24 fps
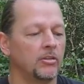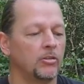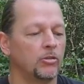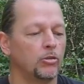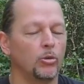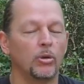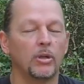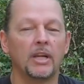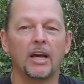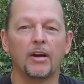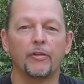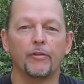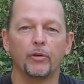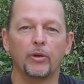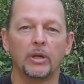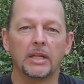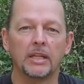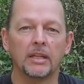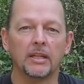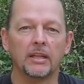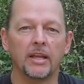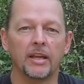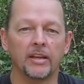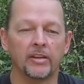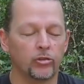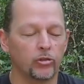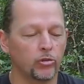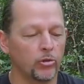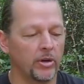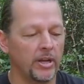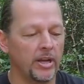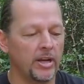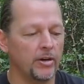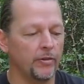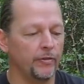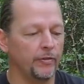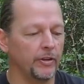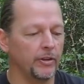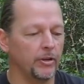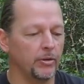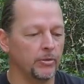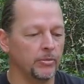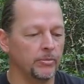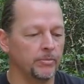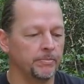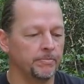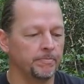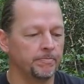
to allow for a little extra airflow.